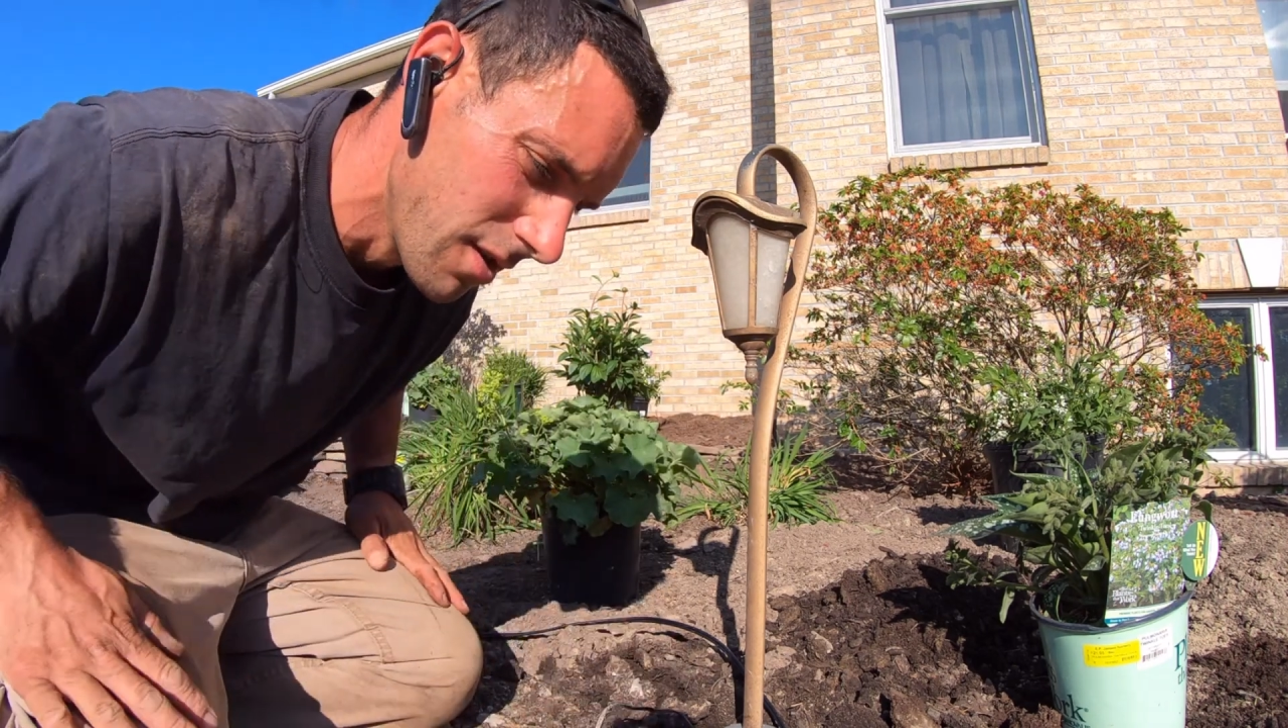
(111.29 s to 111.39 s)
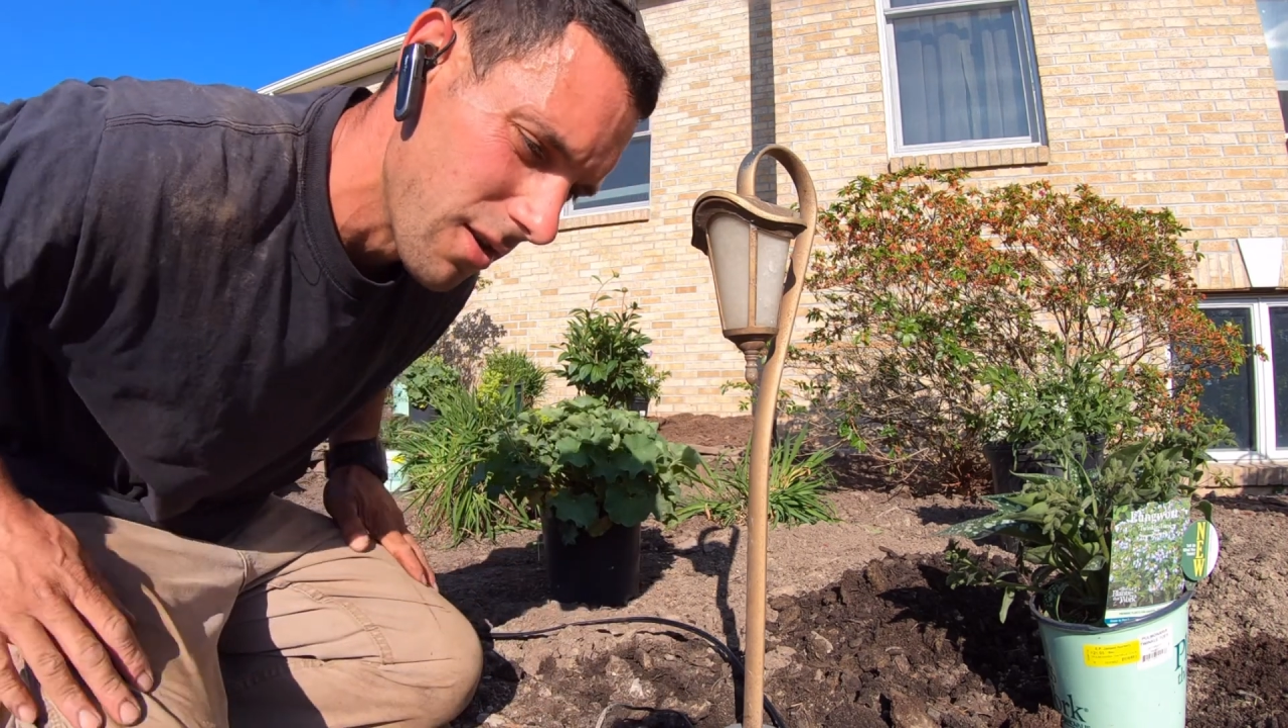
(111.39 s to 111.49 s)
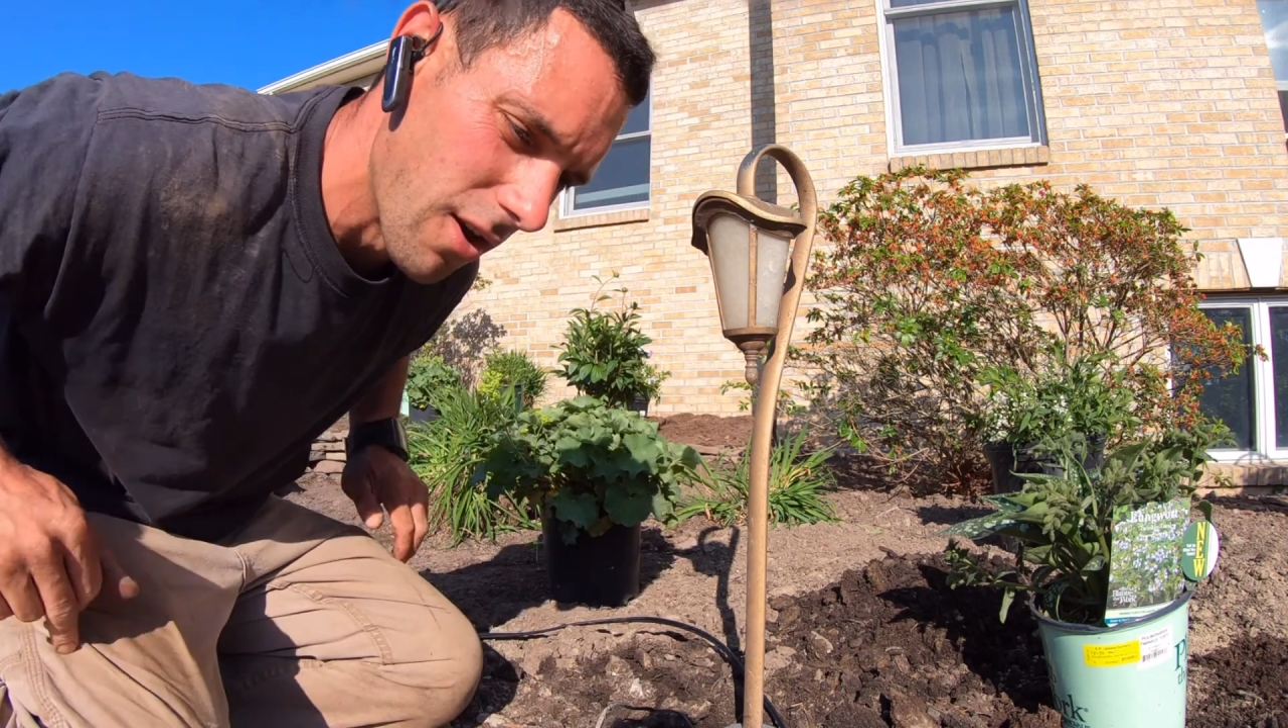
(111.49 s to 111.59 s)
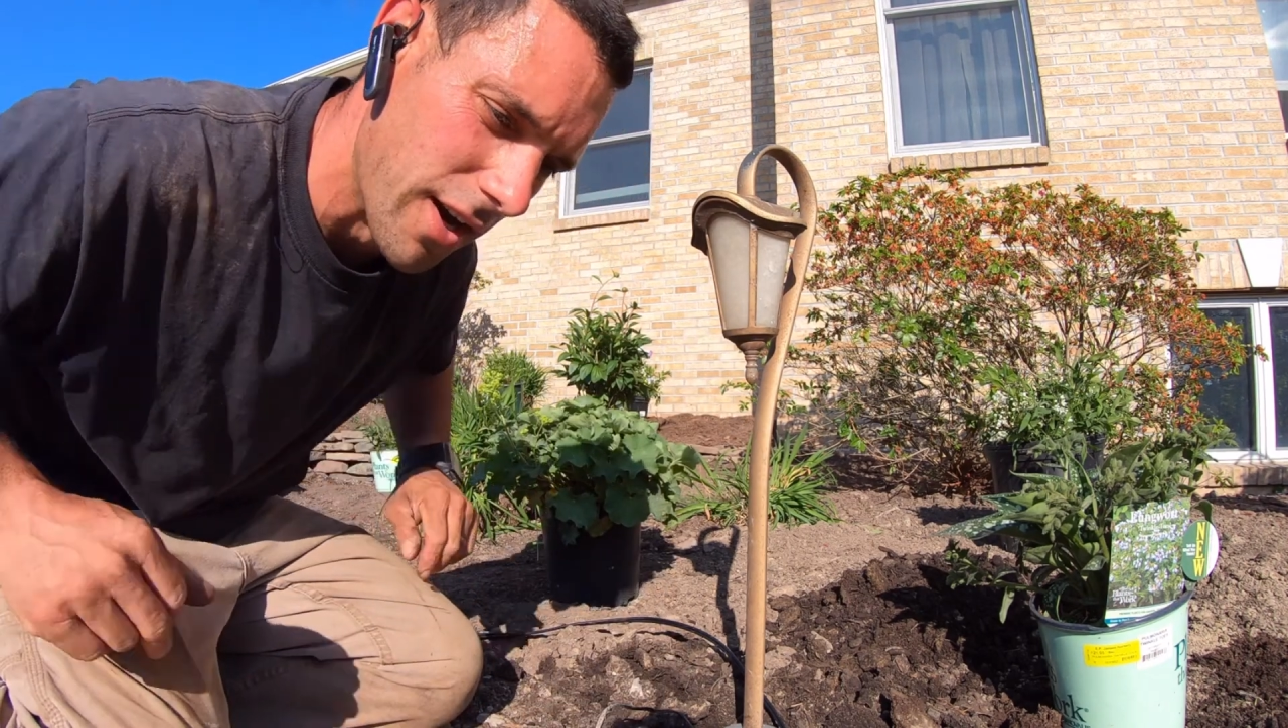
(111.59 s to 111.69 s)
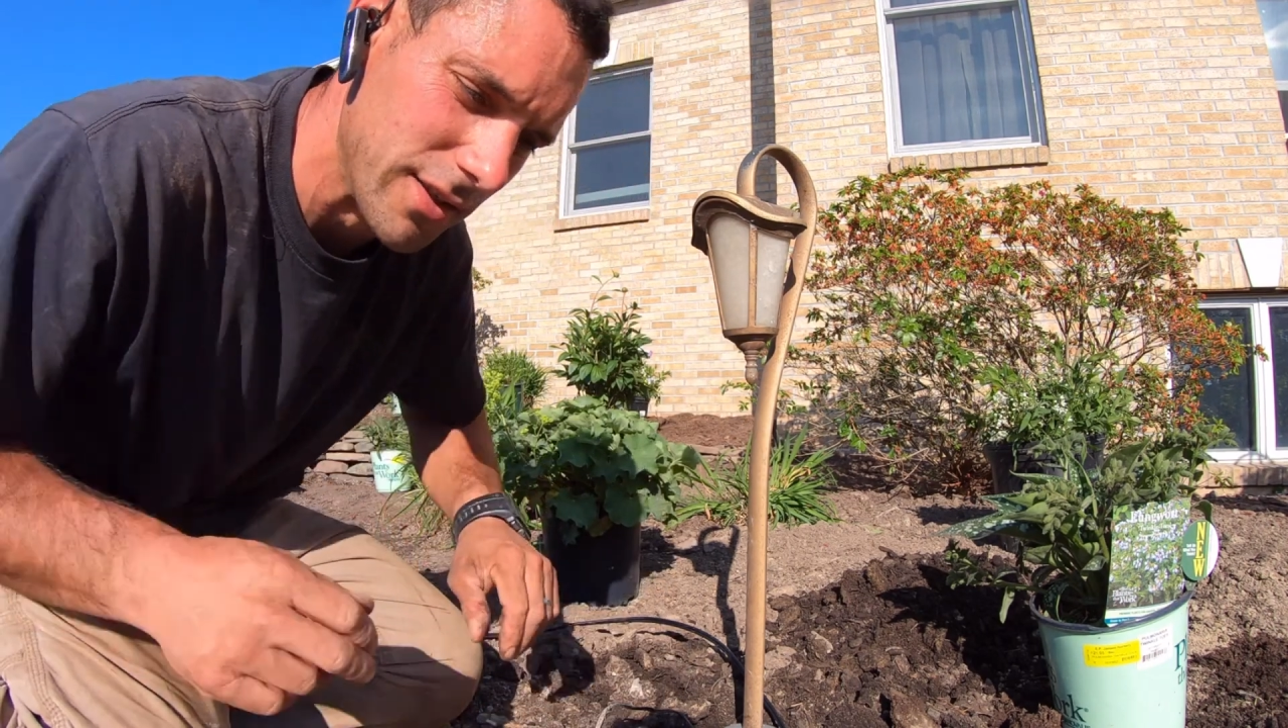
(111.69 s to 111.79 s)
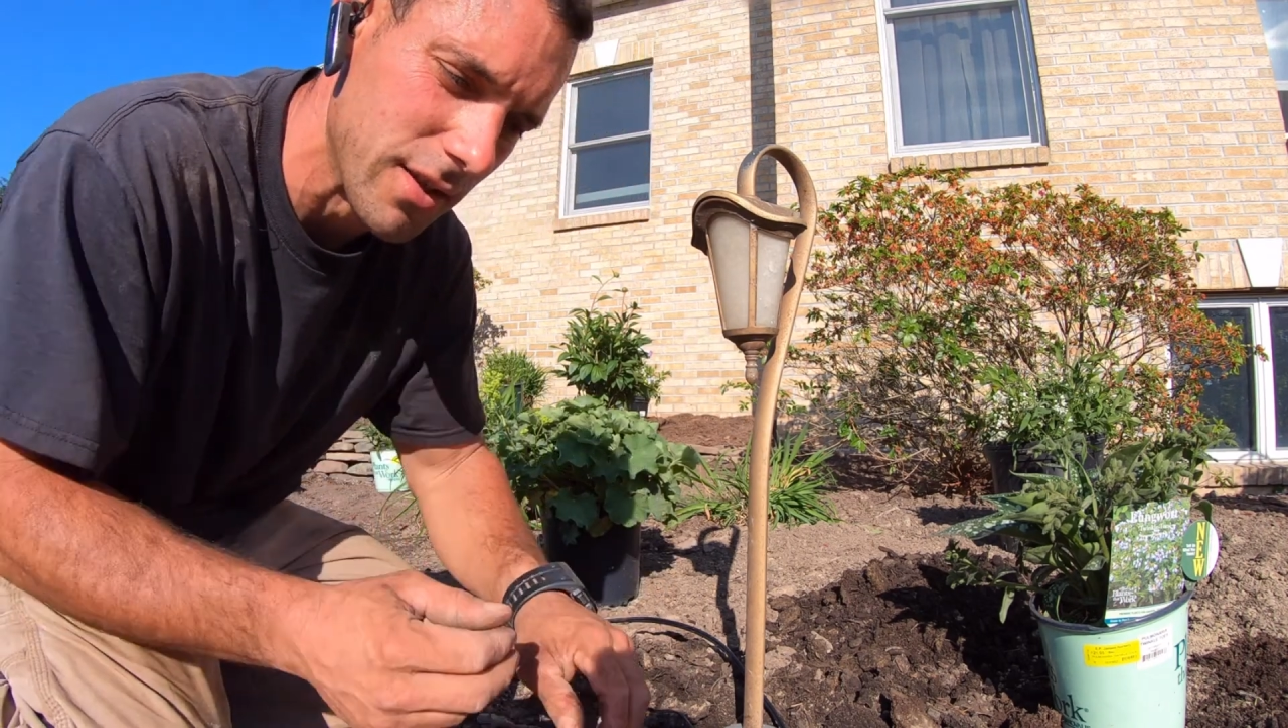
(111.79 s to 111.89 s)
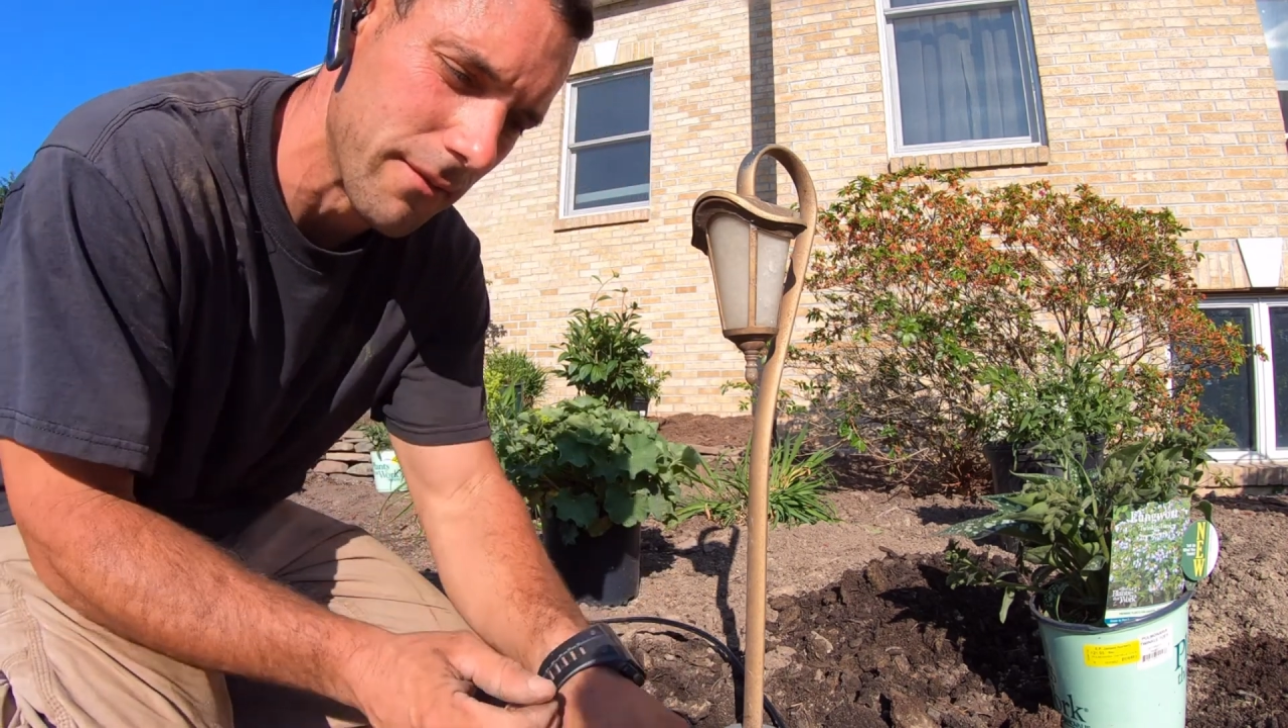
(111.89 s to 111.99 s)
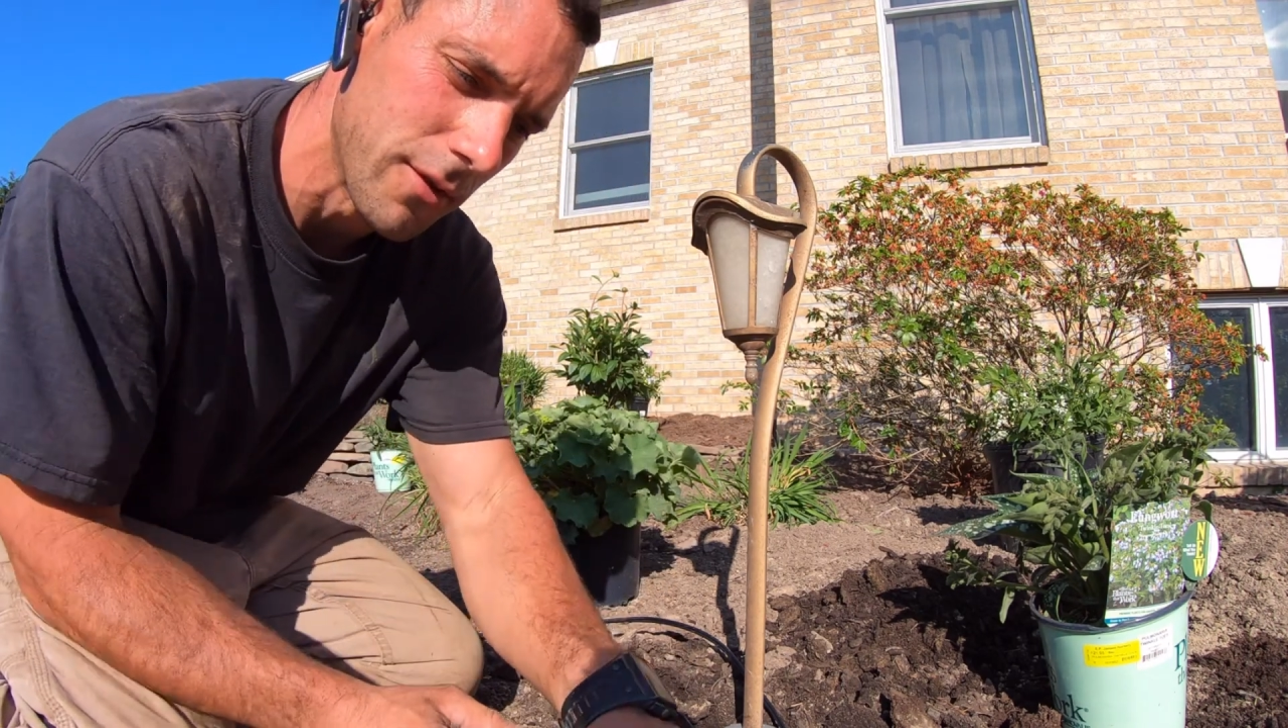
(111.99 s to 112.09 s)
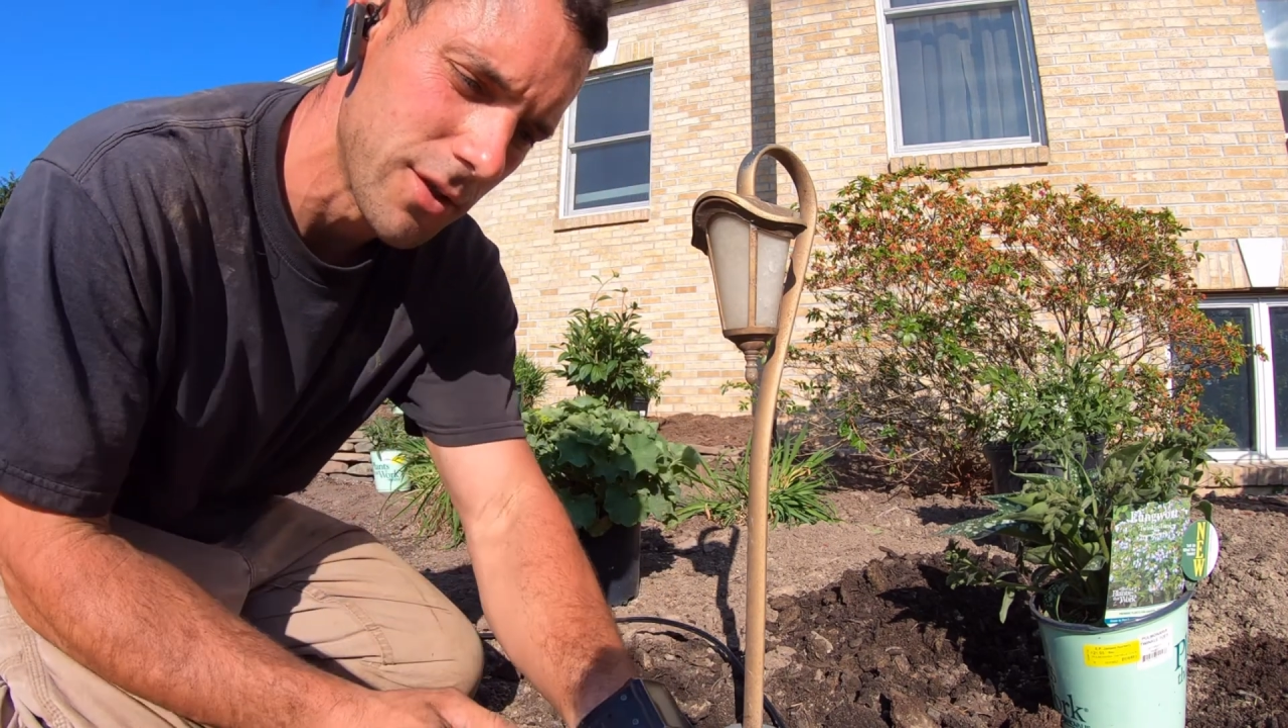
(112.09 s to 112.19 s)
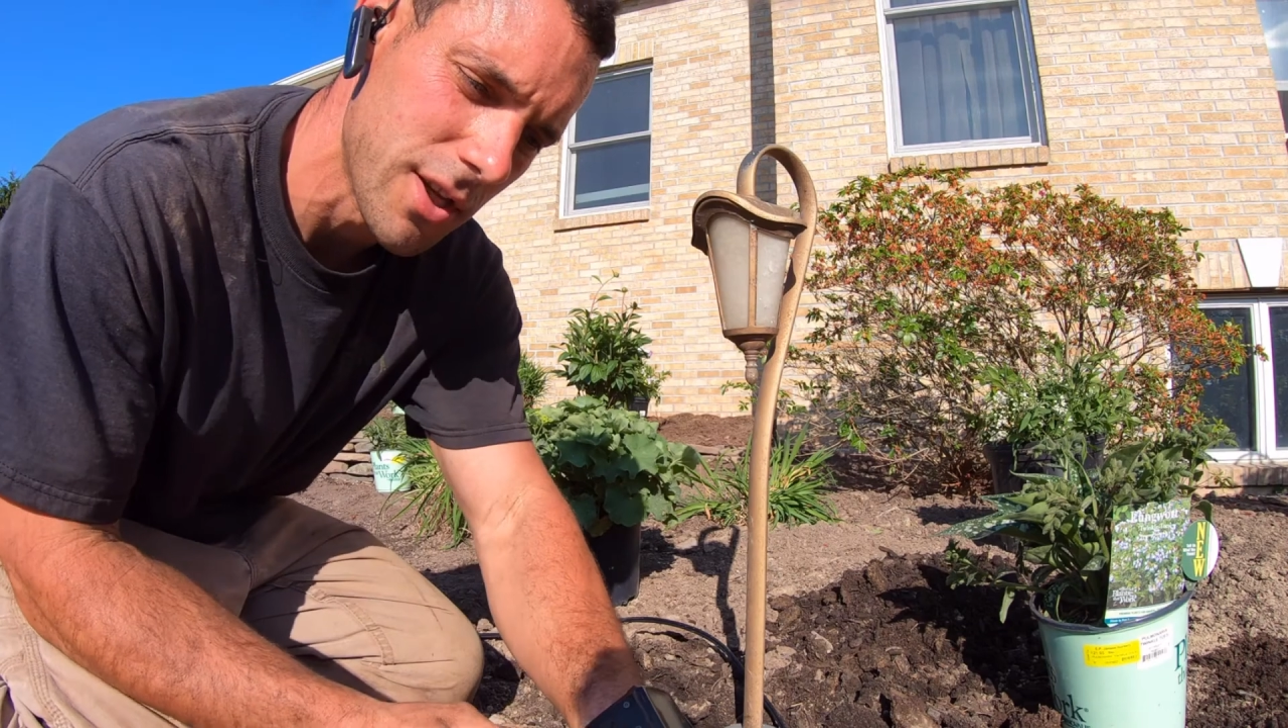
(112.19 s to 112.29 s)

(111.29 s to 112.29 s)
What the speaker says: All right, so the first